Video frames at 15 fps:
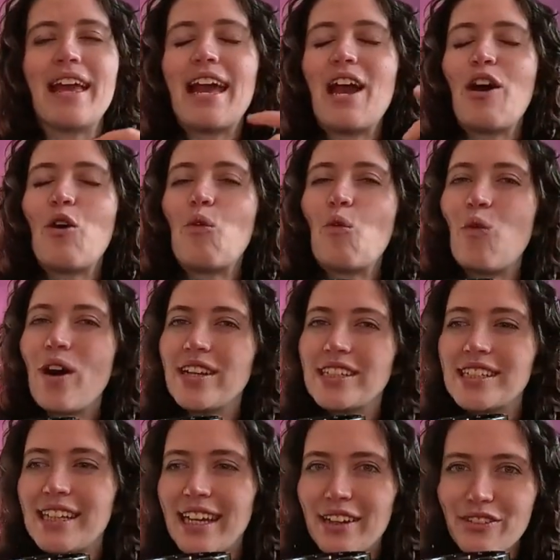Once
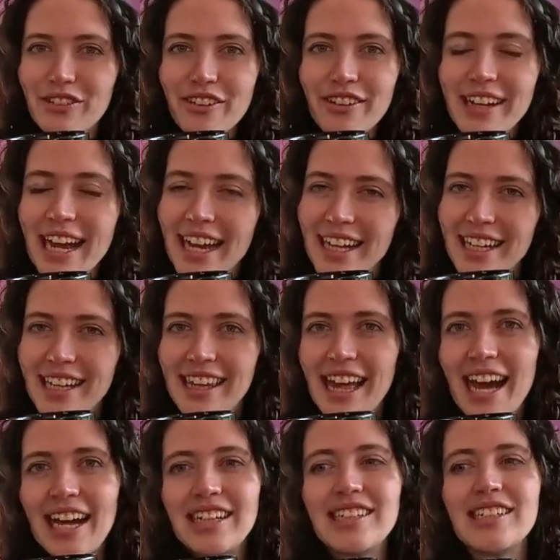they've created
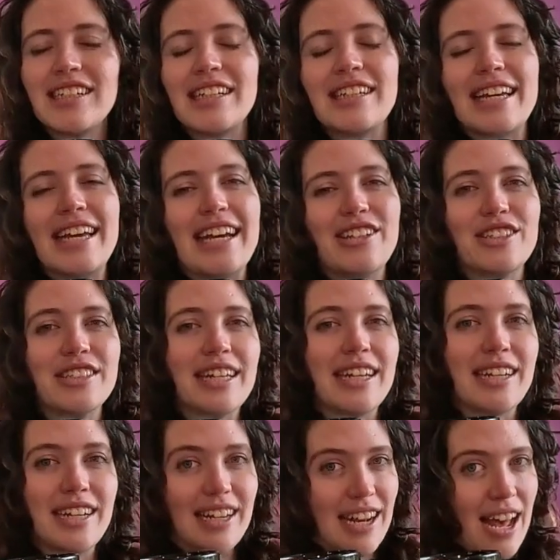that, they get to send
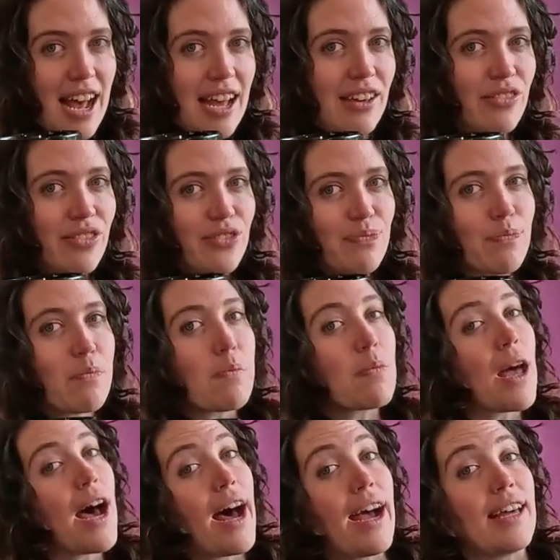it live.
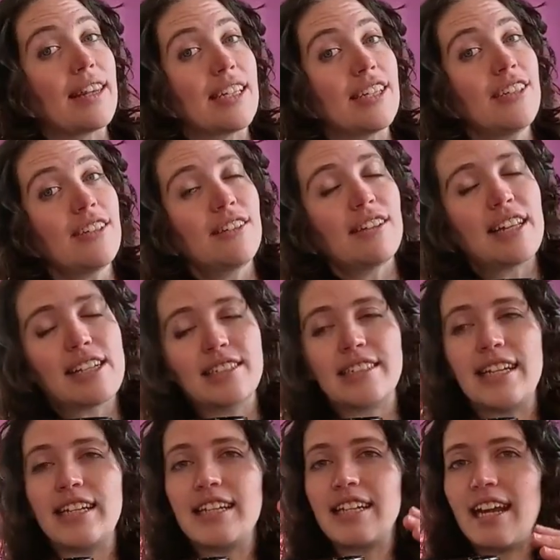Either they'll send
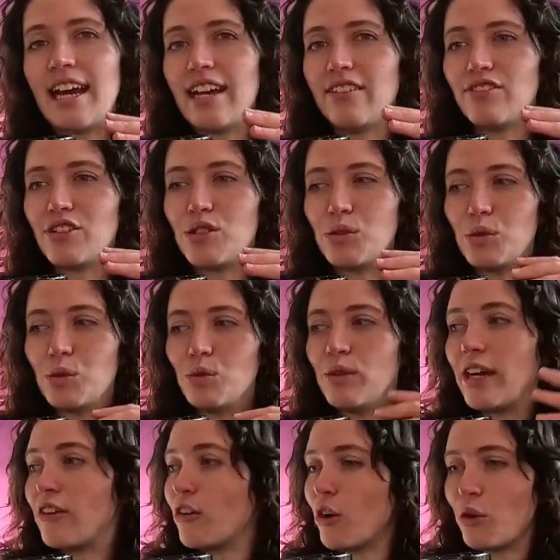it live to
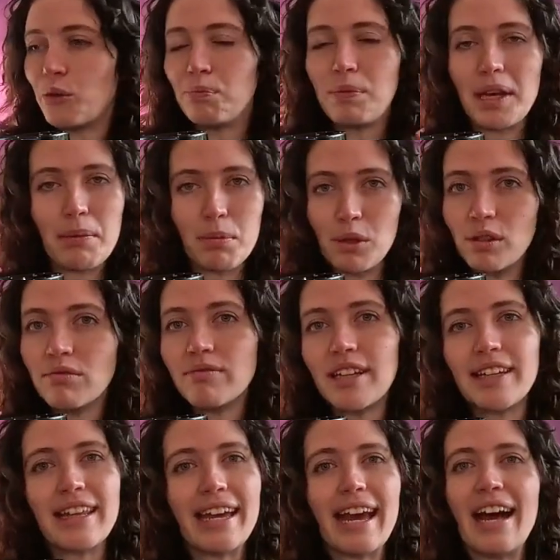their own people that
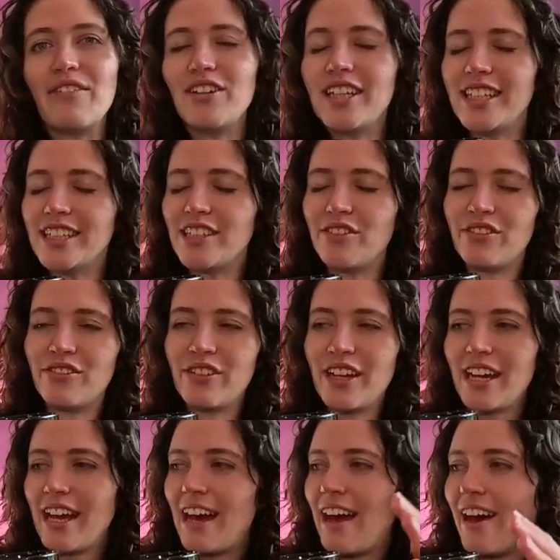they have a list of
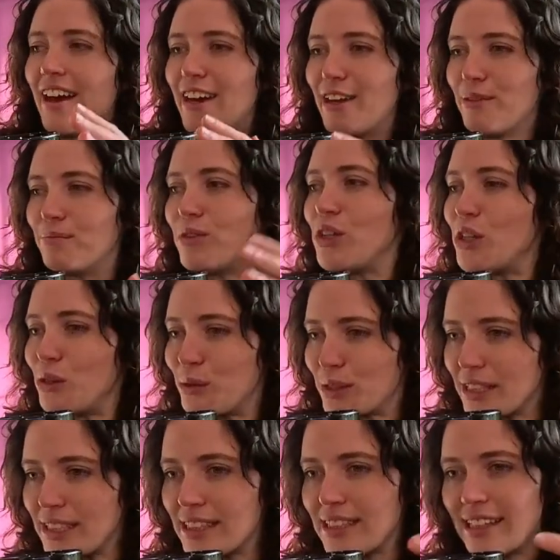
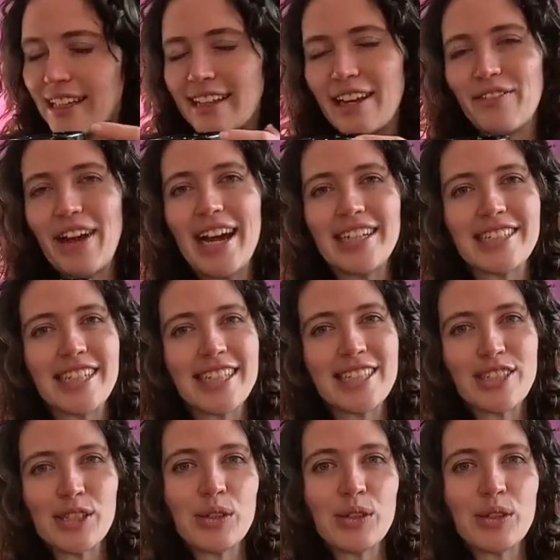users that they have access to,